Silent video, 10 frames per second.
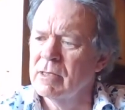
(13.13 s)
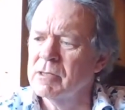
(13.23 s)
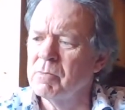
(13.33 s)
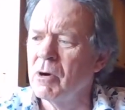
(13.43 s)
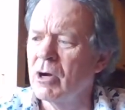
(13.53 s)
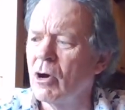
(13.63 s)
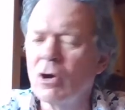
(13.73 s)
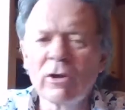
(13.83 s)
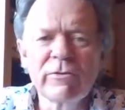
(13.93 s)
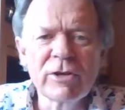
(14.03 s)
It's by
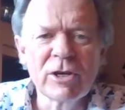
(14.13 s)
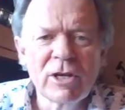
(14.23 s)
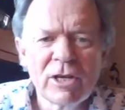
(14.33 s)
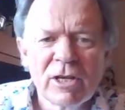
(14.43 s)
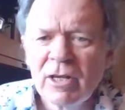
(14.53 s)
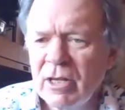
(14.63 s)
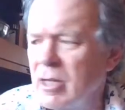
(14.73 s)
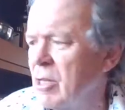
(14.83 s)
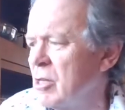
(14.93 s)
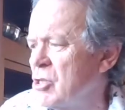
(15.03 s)
Oliver
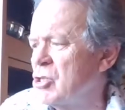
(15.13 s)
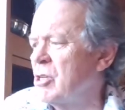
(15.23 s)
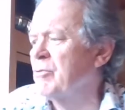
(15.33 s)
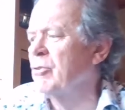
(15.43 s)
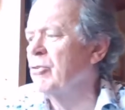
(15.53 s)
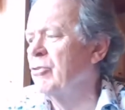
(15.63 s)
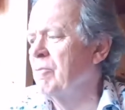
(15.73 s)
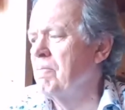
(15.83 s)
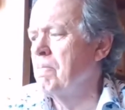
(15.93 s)
Jeffers.